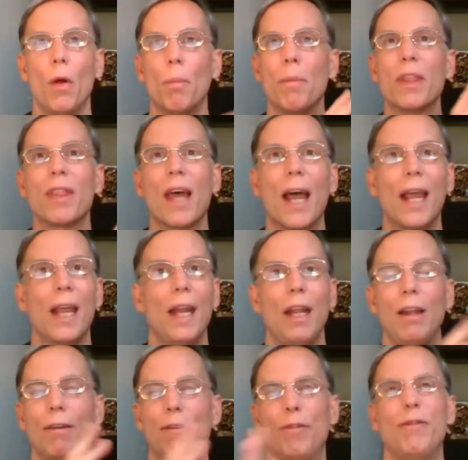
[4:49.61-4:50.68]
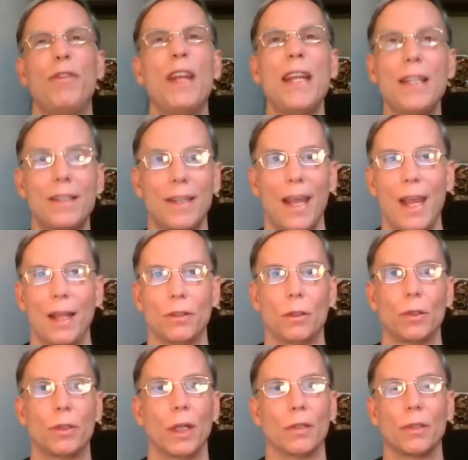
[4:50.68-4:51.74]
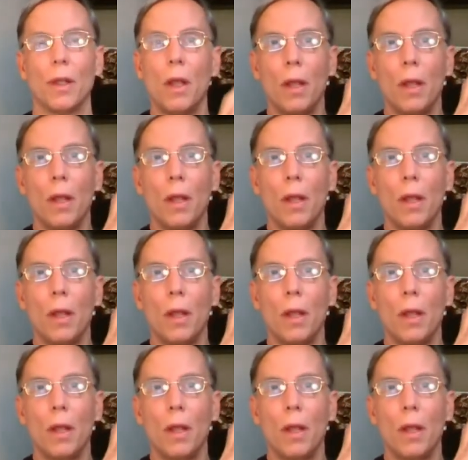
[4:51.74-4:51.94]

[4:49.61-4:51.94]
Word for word: Methionine feeds cancer cells.